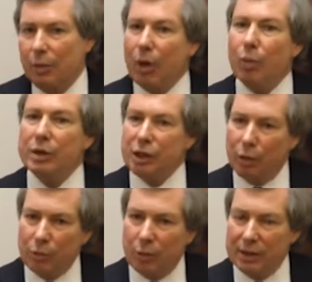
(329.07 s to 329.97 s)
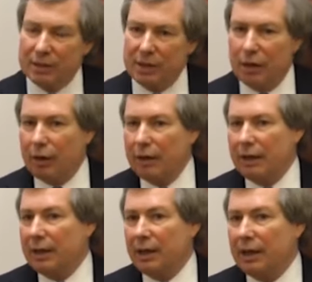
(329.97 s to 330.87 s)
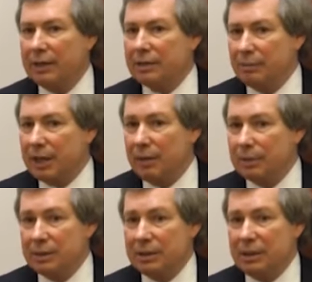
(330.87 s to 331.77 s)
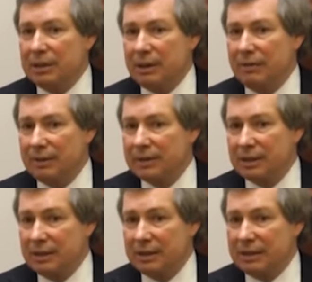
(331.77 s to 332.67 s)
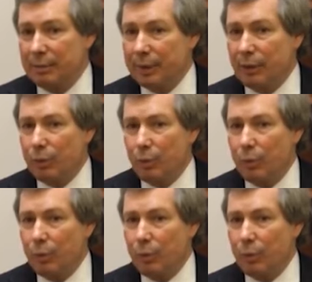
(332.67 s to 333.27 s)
What we don't want to see are sometimes even simply